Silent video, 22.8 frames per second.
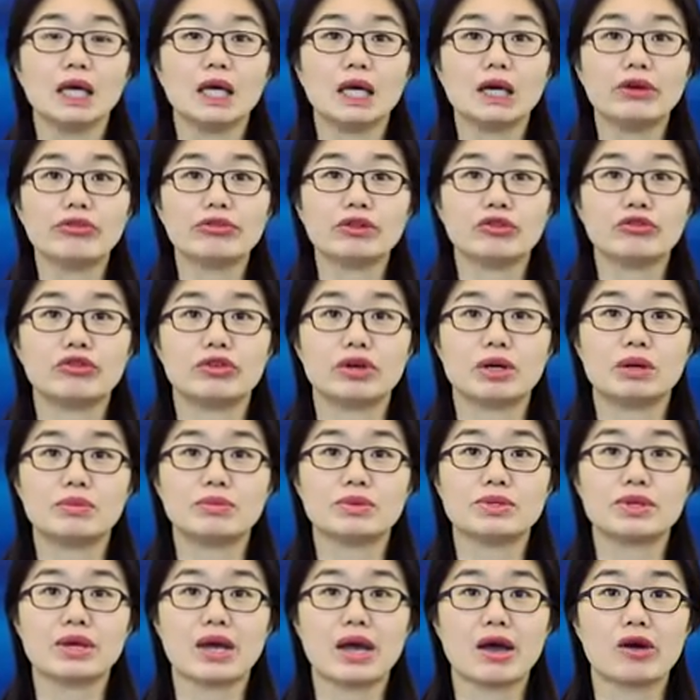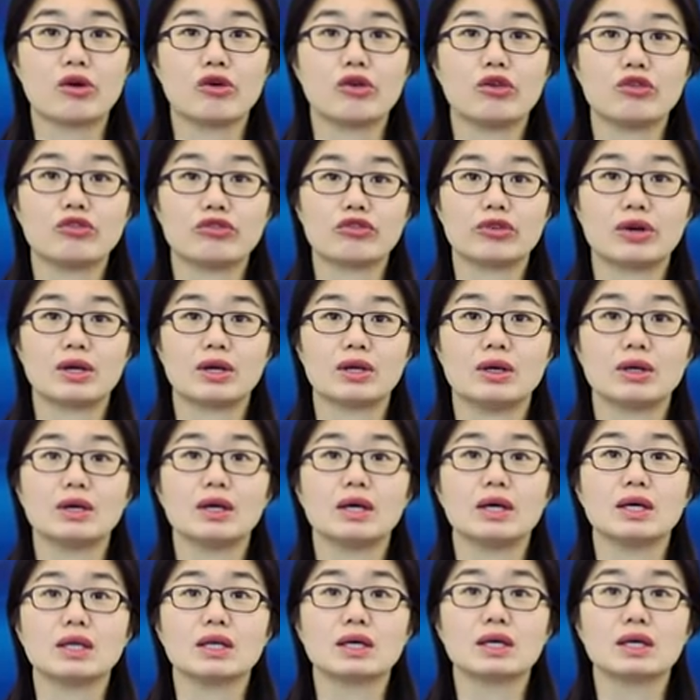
If the firm's offer